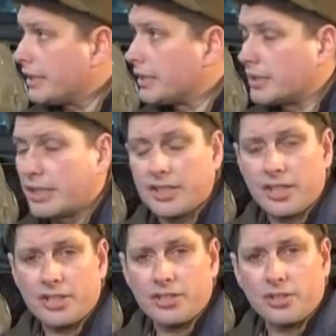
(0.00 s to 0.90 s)
that it,
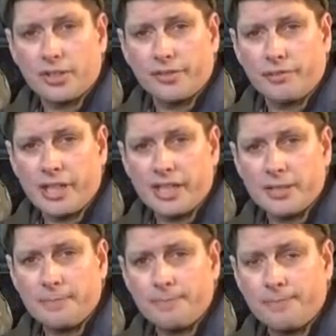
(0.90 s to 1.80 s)
it's not going to freeze